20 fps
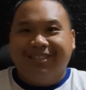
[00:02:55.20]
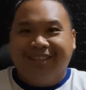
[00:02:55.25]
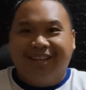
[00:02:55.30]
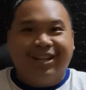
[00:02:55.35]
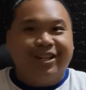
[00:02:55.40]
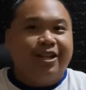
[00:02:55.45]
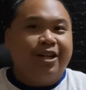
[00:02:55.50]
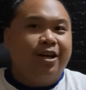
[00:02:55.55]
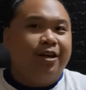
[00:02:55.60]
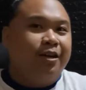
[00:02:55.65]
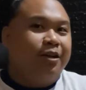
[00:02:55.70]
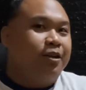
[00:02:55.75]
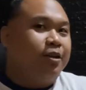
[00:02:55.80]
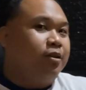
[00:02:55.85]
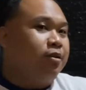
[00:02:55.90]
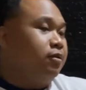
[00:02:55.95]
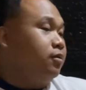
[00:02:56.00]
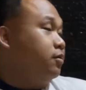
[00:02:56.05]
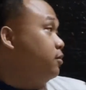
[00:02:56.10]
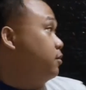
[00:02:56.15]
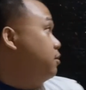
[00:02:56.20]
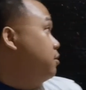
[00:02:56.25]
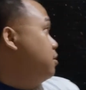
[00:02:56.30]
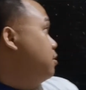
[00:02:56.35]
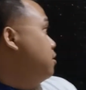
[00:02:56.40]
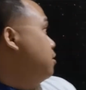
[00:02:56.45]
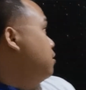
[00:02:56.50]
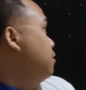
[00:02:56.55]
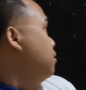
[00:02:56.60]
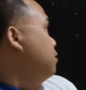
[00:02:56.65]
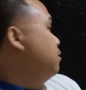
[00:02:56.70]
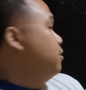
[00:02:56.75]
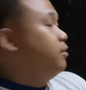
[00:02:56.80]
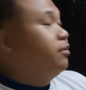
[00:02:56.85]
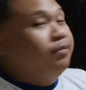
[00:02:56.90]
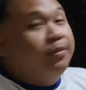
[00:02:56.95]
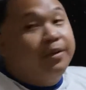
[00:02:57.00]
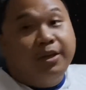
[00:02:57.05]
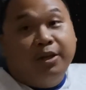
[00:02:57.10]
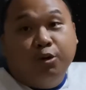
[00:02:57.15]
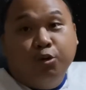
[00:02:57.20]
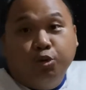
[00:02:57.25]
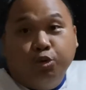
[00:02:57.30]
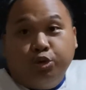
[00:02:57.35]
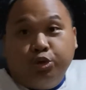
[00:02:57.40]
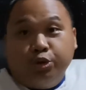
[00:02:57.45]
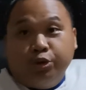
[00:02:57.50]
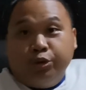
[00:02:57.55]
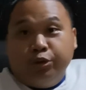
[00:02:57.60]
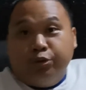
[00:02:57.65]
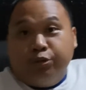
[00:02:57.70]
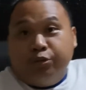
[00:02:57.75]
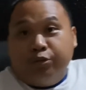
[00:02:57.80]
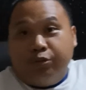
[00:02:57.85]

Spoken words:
ganda, ganda. May illusion